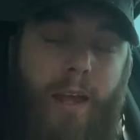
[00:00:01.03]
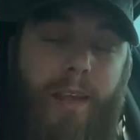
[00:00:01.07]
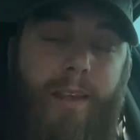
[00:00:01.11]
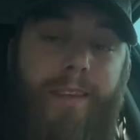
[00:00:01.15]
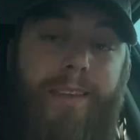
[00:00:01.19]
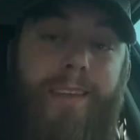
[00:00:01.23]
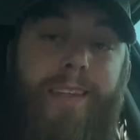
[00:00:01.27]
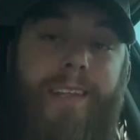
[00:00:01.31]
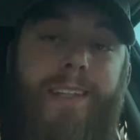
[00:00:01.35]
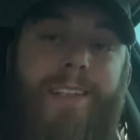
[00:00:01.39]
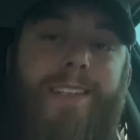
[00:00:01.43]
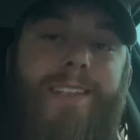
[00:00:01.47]

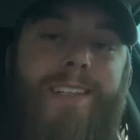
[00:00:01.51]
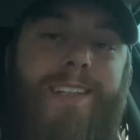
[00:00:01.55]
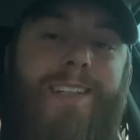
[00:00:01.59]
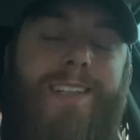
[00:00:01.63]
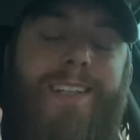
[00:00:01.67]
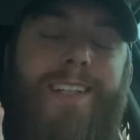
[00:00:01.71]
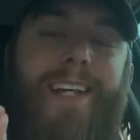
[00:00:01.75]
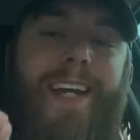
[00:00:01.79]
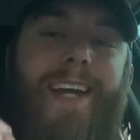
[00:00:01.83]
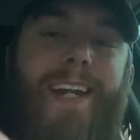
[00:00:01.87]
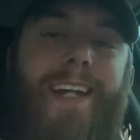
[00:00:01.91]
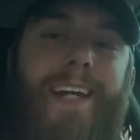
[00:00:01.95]
this
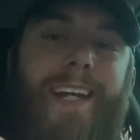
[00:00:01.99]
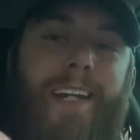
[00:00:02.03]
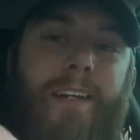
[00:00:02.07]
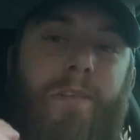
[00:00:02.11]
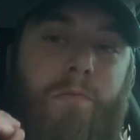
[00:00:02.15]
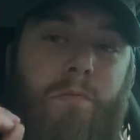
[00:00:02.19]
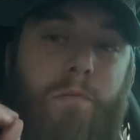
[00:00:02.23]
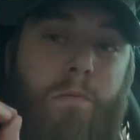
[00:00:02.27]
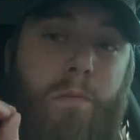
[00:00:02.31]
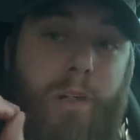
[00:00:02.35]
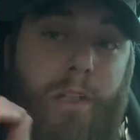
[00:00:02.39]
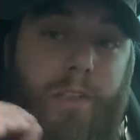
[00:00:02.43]
is
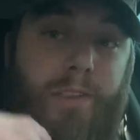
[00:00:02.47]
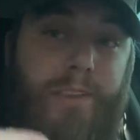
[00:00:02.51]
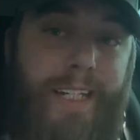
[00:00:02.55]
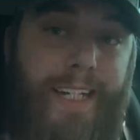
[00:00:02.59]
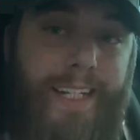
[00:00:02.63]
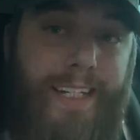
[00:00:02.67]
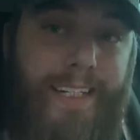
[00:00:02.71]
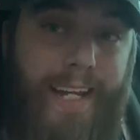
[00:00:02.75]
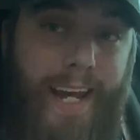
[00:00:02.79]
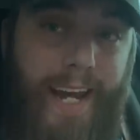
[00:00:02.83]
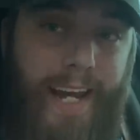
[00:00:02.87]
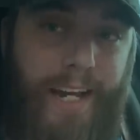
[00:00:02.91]
getting
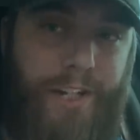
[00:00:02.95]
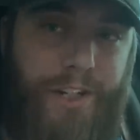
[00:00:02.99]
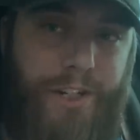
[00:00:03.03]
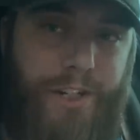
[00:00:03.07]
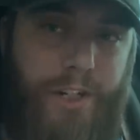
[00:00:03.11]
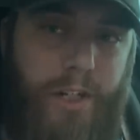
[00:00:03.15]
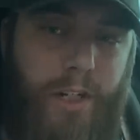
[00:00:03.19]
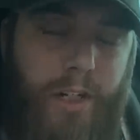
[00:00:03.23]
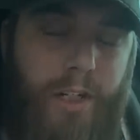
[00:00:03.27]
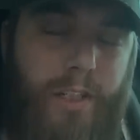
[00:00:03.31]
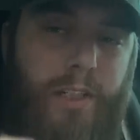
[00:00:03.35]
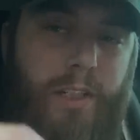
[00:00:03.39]
really
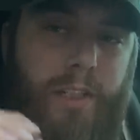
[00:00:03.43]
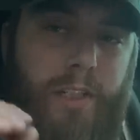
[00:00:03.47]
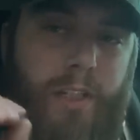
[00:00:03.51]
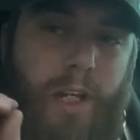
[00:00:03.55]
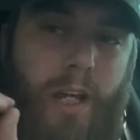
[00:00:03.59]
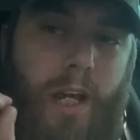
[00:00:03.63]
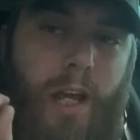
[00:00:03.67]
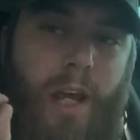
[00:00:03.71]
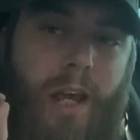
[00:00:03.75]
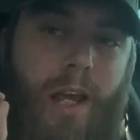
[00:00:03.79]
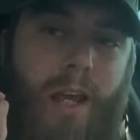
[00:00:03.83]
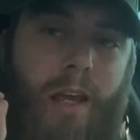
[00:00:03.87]
dangerous
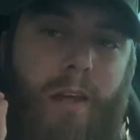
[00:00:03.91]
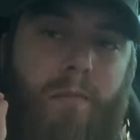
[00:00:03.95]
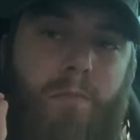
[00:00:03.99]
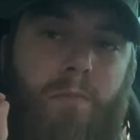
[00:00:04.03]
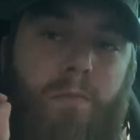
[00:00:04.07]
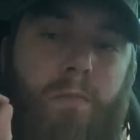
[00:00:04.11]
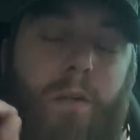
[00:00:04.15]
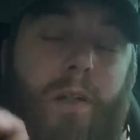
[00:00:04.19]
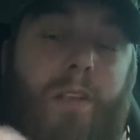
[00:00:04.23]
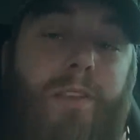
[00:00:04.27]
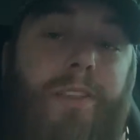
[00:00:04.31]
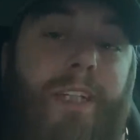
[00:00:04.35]

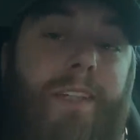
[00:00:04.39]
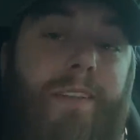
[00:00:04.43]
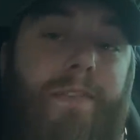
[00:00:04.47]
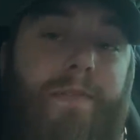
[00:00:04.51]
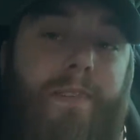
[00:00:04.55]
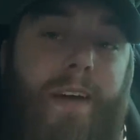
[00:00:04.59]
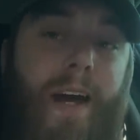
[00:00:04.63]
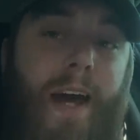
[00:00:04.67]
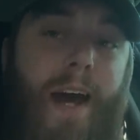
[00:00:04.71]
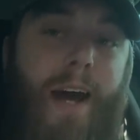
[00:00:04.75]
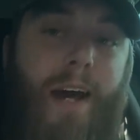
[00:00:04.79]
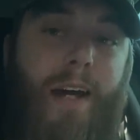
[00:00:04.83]
really
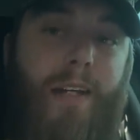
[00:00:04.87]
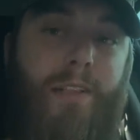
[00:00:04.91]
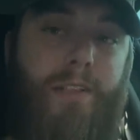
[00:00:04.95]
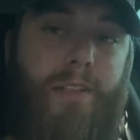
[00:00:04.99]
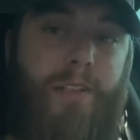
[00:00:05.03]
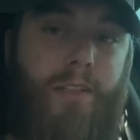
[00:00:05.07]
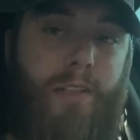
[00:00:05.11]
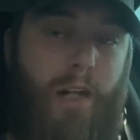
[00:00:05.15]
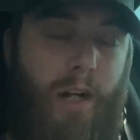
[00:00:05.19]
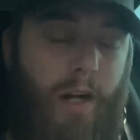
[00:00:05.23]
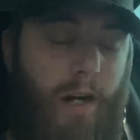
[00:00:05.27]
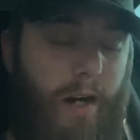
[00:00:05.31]

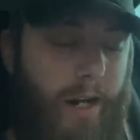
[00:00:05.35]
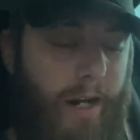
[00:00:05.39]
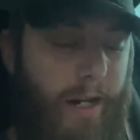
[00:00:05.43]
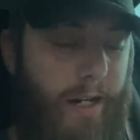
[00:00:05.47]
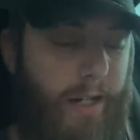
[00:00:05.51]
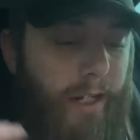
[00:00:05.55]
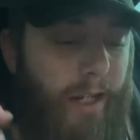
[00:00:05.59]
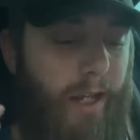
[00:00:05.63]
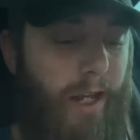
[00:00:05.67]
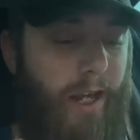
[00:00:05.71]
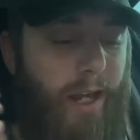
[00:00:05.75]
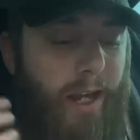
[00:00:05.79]
fast, all
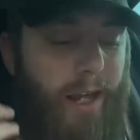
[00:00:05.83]
right?